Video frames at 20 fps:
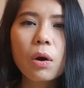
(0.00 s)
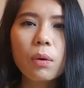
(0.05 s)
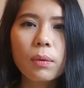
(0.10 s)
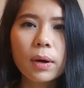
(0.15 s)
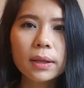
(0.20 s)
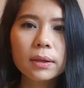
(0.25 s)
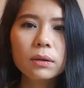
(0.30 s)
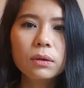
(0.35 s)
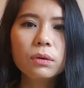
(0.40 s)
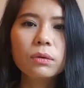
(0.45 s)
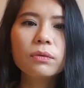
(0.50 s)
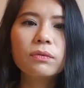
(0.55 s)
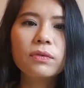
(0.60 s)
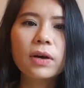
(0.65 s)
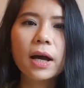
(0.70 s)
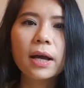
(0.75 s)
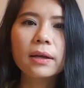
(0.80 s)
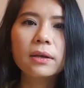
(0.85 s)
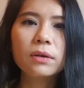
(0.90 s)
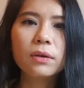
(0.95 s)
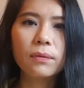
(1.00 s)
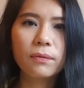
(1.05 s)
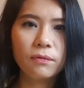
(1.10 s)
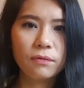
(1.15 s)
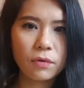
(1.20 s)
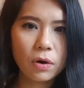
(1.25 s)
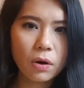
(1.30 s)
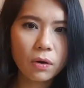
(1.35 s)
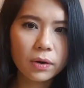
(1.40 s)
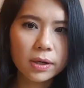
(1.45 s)
Once you find your
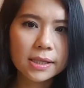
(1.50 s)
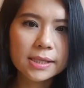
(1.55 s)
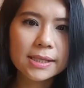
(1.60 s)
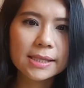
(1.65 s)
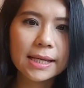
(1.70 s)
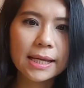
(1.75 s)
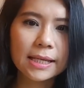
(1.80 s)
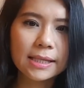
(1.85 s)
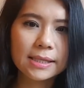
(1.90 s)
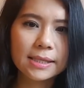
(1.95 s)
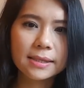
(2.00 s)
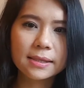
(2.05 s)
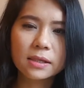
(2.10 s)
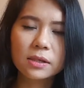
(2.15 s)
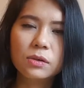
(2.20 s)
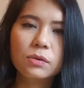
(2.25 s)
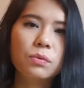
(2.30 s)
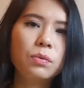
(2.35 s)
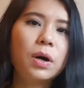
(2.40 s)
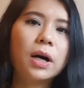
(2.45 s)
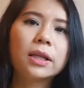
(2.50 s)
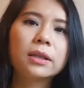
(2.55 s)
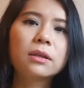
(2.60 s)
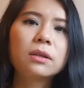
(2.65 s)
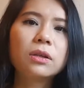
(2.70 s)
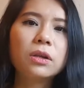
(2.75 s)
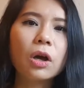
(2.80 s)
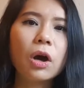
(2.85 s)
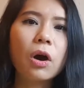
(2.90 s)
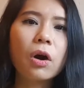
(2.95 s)
voice and see what
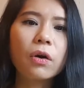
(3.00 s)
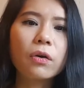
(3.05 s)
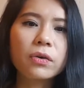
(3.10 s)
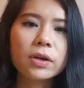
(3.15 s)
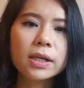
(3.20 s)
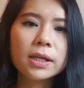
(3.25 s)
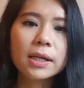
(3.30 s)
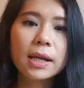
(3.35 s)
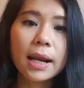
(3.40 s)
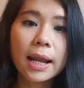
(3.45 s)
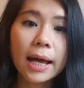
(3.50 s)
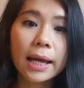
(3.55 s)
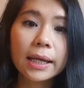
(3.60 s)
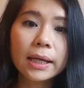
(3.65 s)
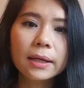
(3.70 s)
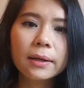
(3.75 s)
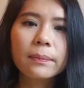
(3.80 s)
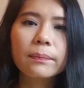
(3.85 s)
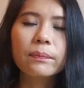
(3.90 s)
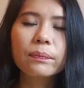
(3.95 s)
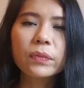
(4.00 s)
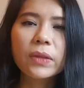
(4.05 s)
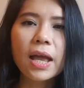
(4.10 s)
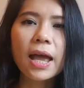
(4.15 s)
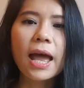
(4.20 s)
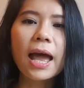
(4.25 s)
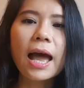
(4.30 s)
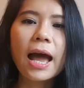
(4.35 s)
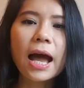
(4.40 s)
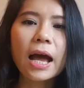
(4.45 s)
your reader like,
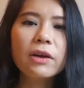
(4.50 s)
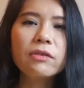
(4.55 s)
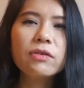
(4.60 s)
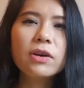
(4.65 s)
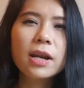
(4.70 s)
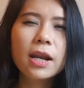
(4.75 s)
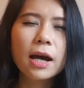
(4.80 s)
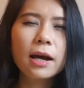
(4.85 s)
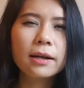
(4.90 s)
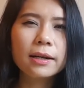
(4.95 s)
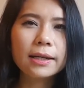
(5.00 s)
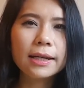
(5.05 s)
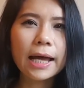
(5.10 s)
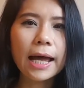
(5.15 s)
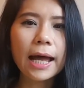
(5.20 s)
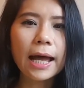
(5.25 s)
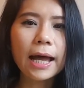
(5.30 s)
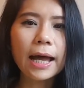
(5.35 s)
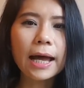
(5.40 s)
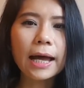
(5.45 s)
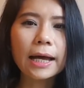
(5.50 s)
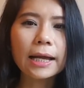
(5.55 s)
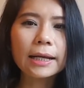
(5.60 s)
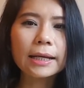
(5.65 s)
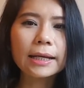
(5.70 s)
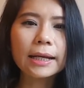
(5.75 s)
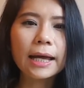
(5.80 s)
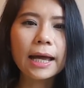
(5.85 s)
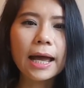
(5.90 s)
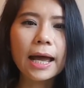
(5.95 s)
I will learn
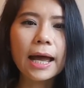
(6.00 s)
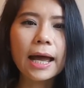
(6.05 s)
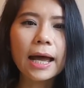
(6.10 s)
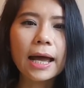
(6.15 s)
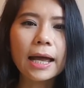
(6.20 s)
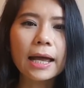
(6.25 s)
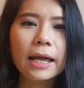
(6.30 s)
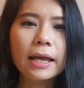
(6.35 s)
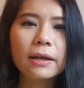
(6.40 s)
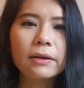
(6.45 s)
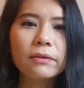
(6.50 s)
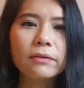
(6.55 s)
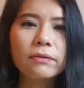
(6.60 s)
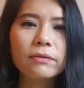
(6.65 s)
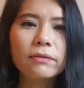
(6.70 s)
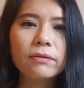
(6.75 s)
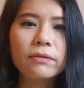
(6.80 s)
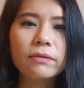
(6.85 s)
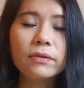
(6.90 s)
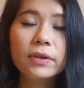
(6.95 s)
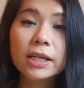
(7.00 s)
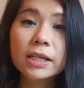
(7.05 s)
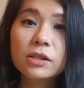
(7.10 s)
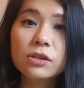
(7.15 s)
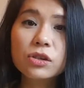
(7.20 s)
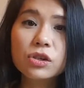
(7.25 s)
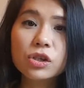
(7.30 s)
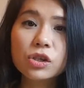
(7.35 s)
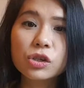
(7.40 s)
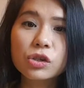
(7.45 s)
that I need
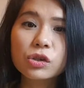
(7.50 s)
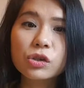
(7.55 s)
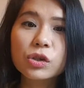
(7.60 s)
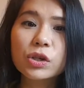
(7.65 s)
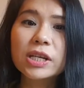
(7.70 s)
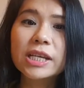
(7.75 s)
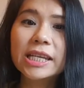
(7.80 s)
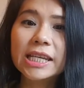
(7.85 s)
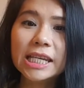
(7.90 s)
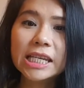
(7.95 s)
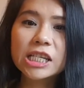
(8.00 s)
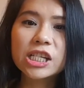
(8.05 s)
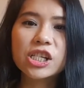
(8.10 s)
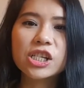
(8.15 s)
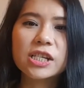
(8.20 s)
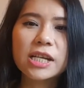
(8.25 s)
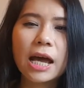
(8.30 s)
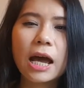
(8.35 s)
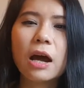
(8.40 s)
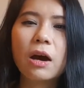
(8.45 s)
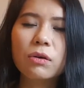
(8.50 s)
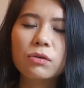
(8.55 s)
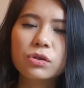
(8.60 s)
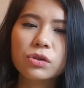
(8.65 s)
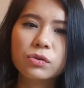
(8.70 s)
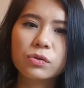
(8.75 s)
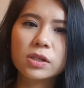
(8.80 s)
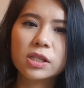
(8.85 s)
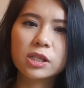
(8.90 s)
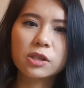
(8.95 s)
to niche down
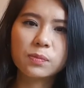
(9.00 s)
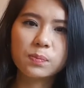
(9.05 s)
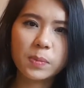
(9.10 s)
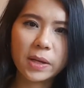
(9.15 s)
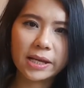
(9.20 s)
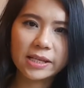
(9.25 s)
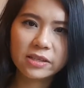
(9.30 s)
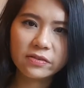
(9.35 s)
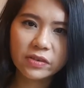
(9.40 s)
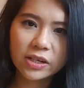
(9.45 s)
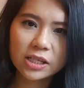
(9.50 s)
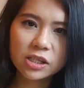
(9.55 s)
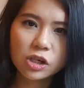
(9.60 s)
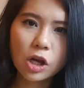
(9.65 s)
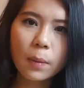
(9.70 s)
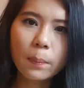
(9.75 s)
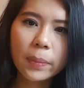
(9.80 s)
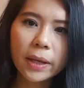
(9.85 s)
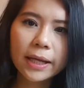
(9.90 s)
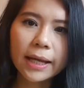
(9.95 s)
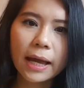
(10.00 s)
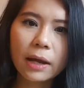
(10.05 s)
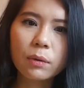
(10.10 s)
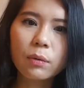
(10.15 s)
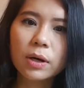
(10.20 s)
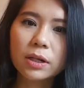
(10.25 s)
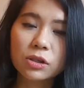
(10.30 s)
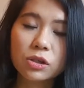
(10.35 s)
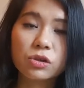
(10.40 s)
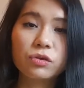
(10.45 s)
to a specific topic I
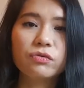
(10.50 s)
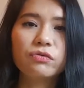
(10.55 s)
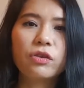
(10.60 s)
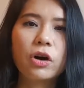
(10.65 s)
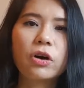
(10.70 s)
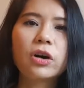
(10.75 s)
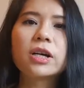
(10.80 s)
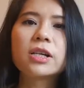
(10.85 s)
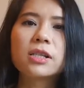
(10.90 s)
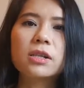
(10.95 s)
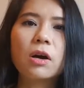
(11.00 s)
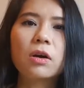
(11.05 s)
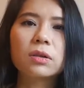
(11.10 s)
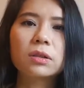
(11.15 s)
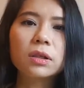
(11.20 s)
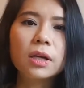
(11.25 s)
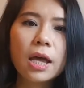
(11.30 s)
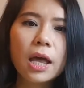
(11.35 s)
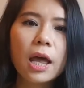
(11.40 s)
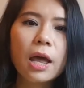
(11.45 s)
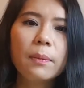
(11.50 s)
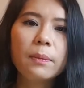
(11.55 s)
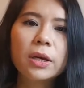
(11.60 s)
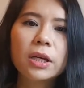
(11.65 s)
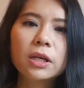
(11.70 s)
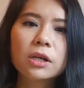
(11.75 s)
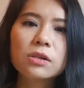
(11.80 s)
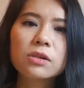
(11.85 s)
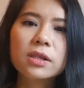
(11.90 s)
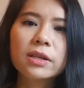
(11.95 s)
want to focus on,
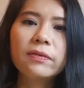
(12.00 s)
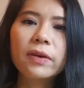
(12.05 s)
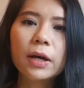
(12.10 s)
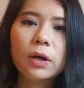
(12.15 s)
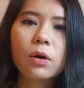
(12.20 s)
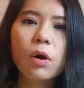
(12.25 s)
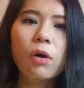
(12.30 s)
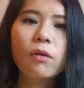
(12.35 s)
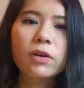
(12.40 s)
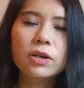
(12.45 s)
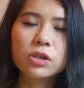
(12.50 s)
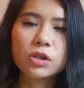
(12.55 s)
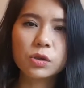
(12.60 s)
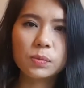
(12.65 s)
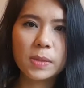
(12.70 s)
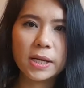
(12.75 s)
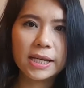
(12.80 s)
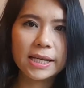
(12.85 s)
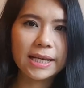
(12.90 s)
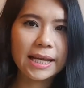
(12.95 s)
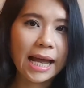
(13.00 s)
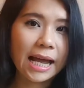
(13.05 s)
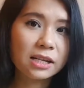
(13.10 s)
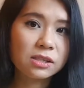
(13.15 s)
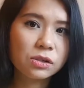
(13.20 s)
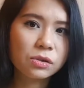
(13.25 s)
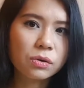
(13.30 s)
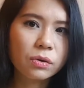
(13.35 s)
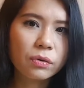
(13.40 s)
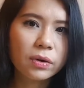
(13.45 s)
because if I cover too many
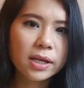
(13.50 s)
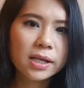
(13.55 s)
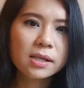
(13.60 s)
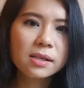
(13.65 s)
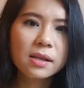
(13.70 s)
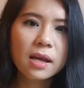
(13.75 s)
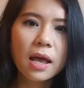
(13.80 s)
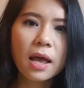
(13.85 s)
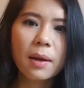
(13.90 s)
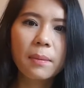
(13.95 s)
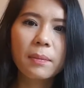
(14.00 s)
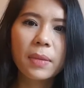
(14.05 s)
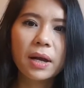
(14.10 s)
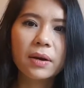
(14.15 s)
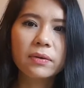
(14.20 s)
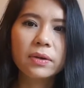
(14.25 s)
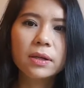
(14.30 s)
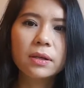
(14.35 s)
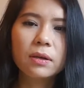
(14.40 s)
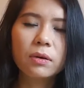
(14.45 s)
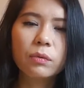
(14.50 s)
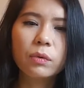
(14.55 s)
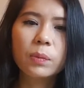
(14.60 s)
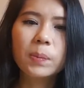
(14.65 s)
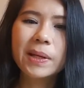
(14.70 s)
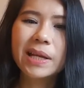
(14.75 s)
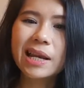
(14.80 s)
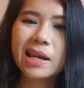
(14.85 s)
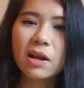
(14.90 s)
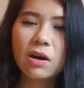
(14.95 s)
categories, my reader will
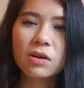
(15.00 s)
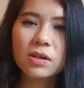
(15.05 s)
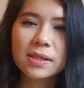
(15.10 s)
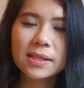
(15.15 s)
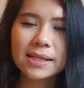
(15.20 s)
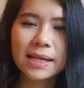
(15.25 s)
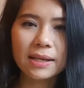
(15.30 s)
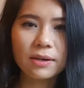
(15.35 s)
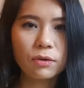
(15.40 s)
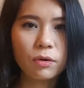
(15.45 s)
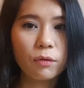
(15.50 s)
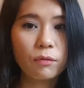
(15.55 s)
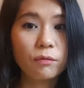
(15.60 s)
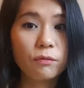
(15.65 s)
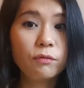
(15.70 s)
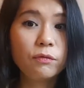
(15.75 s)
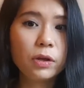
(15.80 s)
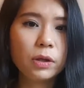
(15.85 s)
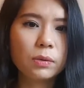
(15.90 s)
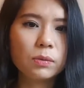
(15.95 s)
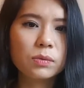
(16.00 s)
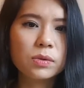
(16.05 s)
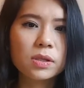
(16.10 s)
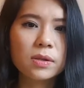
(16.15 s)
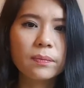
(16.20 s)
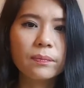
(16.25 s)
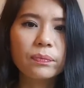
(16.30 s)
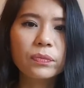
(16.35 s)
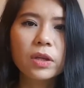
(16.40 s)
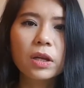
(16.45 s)
be lost and
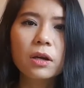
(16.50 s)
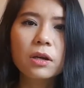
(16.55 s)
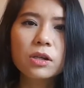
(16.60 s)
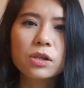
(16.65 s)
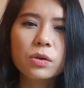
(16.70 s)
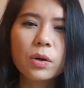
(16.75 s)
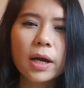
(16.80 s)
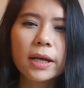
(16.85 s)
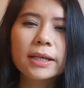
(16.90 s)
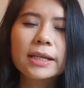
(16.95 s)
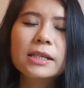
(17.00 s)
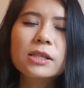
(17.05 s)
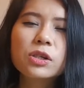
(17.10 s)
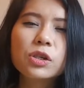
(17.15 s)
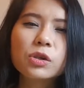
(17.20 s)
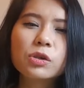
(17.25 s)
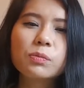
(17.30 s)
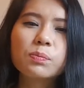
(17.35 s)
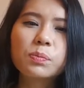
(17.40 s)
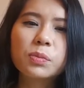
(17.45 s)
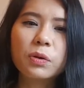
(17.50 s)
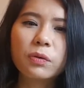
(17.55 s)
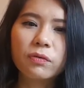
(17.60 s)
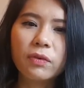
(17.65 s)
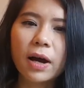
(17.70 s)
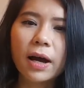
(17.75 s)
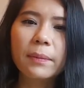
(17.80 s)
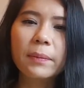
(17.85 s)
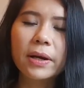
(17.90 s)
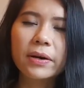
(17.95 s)
confused. So I need to
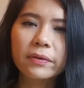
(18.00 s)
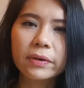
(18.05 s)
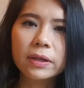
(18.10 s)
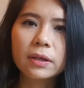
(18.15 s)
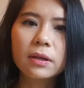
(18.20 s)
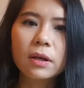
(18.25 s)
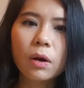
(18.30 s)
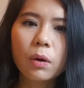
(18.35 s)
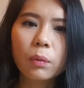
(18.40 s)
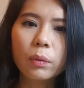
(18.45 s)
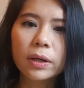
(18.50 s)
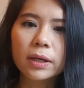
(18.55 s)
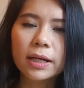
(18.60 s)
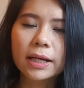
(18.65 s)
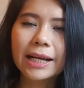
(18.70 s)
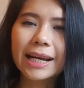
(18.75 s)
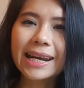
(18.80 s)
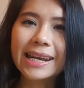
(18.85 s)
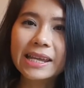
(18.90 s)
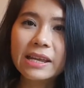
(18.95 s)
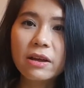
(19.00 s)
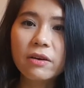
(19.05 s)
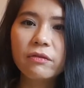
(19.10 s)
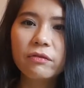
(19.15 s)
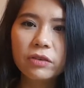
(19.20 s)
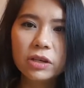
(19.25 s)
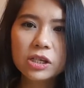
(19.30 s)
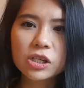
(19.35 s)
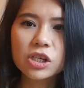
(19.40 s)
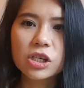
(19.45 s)
provide my reader with a clear
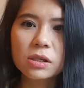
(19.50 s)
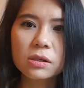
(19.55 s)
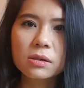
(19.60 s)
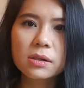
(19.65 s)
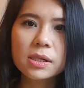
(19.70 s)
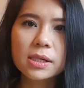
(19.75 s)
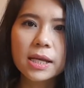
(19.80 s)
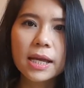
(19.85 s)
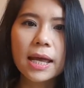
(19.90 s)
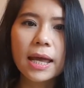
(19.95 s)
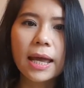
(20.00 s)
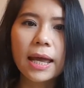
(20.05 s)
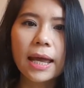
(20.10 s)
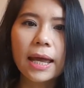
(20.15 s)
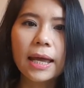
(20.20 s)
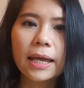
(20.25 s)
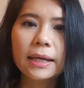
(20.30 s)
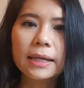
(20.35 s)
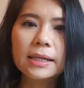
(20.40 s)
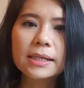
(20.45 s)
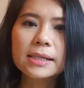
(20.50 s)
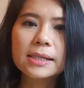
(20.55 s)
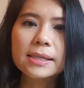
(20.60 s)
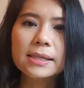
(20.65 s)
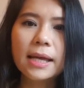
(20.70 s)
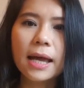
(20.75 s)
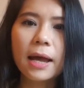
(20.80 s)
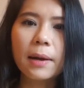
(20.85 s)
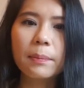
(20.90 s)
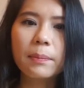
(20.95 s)
vision, and it
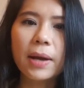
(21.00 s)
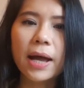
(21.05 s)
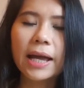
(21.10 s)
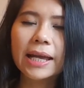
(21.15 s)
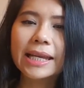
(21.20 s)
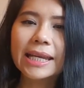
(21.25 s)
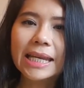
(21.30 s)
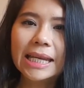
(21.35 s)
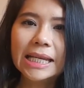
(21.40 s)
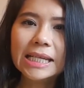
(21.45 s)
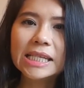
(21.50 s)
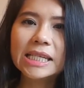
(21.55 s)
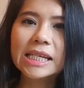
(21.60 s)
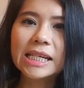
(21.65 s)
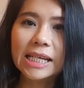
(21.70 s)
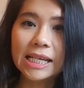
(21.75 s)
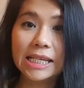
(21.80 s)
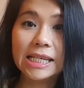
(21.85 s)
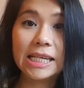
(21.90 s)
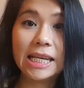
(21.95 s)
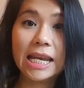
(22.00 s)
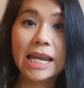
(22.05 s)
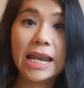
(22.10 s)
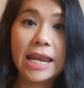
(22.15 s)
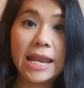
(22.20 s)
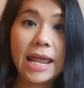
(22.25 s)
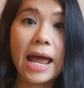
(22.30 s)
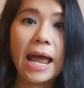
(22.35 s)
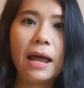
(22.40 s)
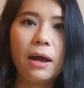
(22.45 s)
starts by niching
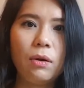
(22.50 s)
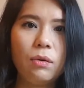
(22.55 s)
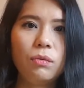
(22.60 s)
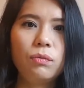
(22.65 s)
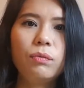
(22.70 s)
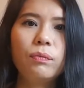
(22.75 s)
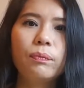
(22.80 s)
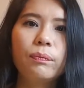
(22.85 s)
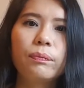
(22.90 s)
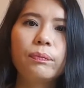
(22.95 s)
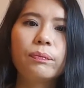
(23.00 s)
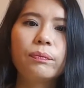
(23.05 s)
it down.